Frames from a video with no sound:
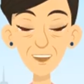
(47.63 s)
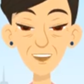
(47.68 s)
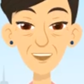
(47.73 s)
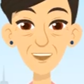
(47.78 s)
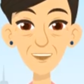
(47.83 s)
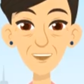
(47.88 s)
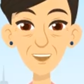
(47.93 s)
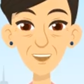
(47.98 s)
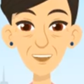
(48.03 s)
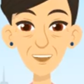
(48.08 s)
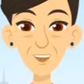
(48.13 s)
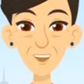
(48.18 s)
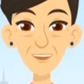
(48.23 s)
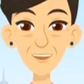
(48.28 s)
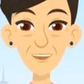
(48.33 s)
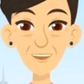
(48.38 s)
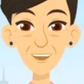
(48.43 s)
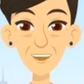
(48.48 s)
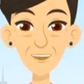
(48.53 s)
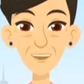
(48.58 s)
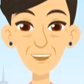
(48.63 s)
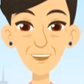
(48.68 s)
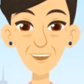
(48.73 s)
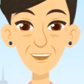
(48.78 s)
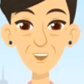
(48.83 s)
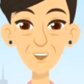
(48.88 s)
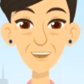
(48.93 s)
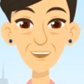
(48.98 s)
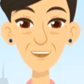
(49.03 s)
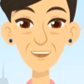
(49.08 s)
as the foundation of the
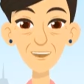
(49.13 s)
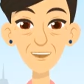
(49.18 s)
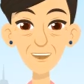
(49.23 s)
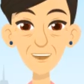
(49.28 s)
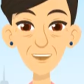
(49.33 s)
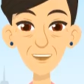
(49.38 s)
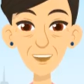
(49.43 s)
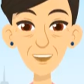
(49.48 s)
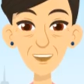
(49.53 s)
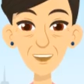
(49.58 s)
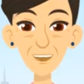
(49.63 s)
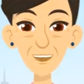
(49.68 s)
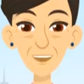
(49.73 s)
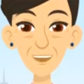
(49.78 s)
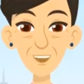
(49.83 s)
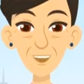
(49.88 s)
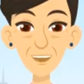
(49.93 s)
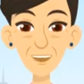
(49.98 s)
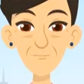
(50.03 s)
national government.